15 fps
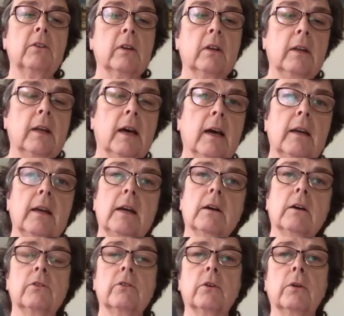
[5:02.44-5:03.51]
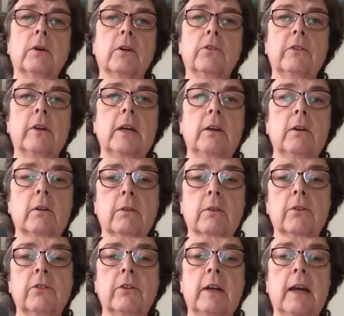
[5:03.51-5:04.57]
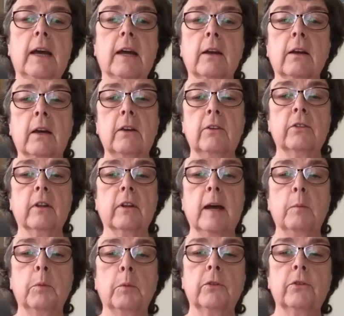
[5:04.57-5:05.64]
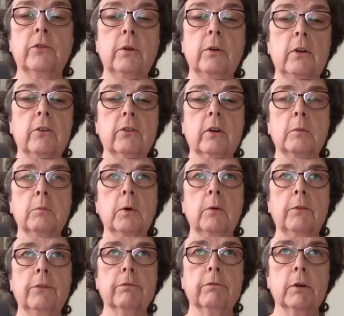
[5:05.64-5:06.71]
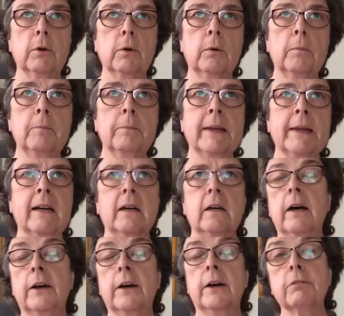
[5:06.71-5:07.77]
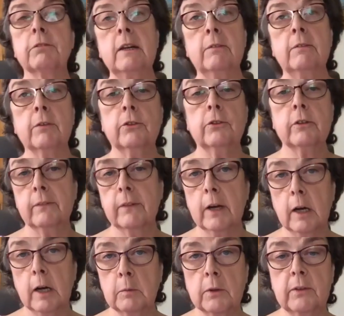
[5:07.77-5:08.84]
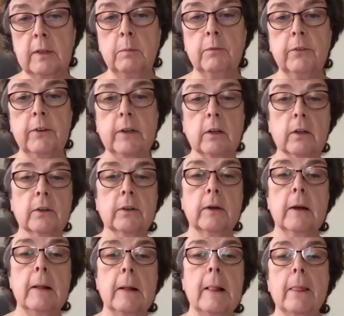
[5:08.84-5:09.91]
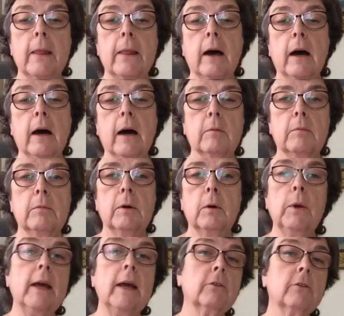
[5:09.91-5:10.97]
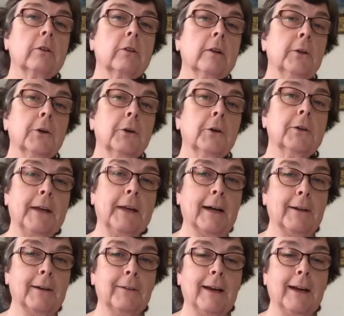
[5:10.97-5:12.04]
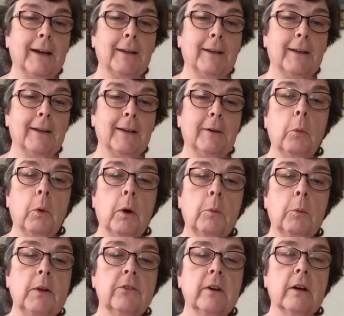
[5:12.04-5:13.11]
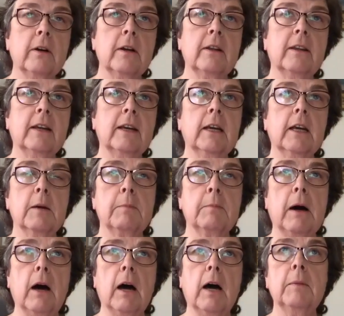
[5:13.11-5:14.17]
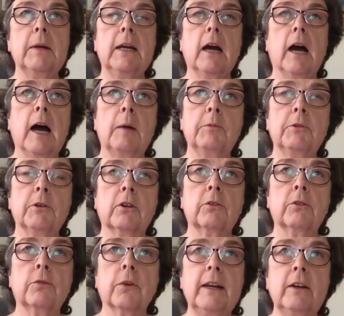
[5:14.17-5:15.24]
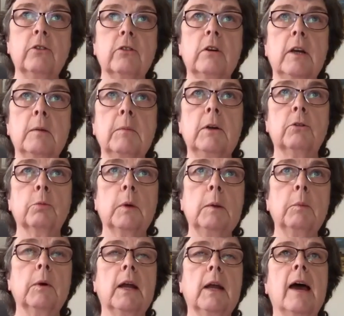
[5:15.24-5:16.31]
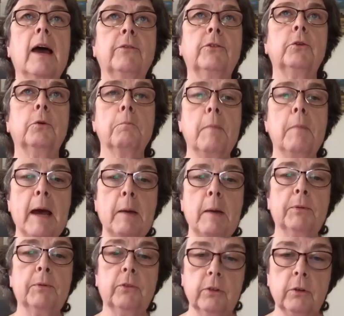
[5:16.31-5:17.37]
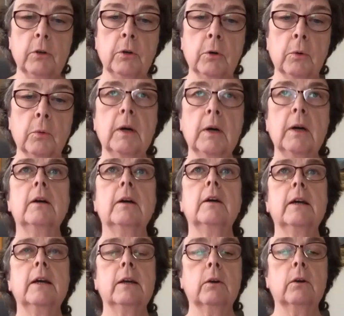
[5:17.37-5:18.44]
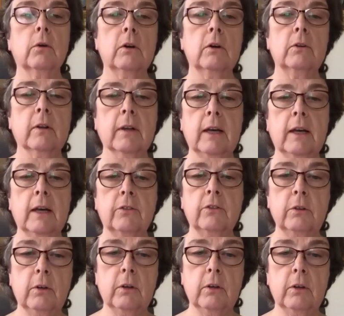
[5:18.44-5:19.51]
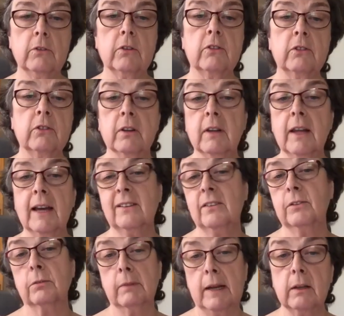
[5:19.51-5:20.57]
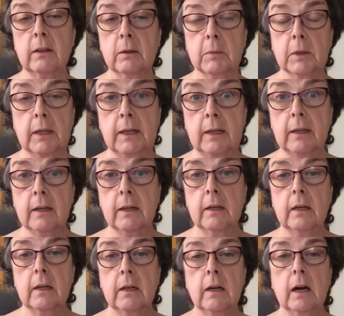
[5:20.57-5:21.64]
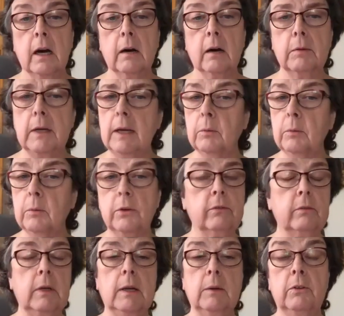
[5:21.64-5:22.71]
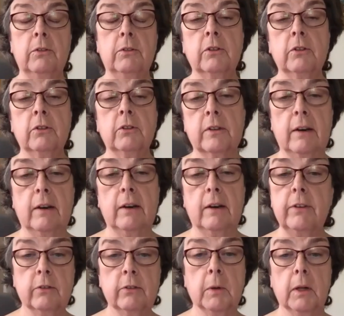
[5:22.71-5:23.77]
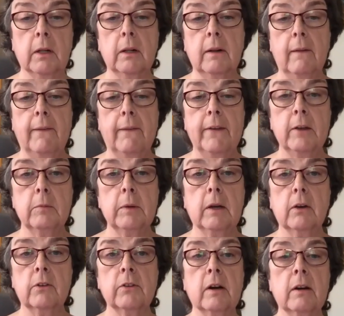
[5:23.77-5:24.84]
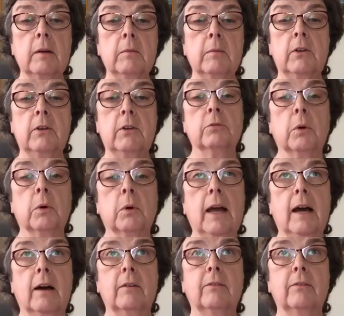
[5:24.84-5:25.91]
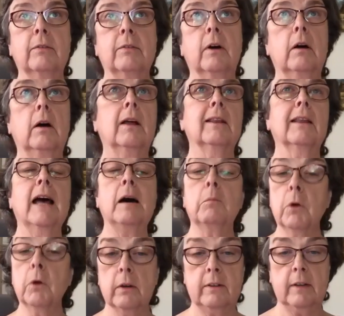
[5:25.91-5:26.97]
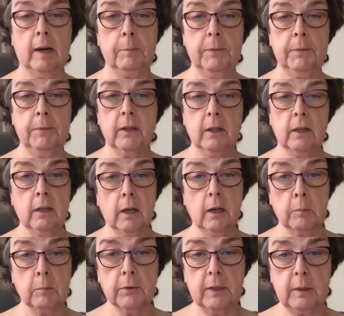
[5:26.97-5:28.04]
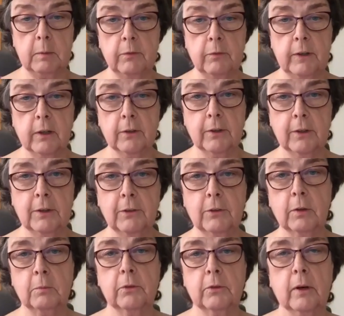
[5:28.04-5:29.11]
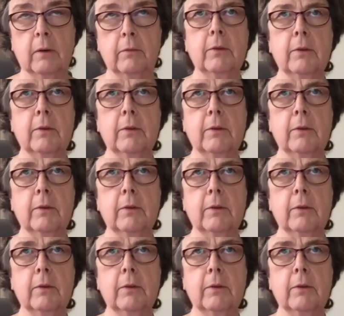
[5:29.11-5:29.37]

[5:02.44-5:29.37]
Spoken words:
mentioned that Arizona State University had a nice lab where students can move through a 3D version of the Hubble Deep Field. We actually looked at that, and when we started thinking about how many objects for each image we would have to map to in order to let students select randomly, it was just not feasible, because our images will have a lot more depth than the Hubble Deep Field in terms of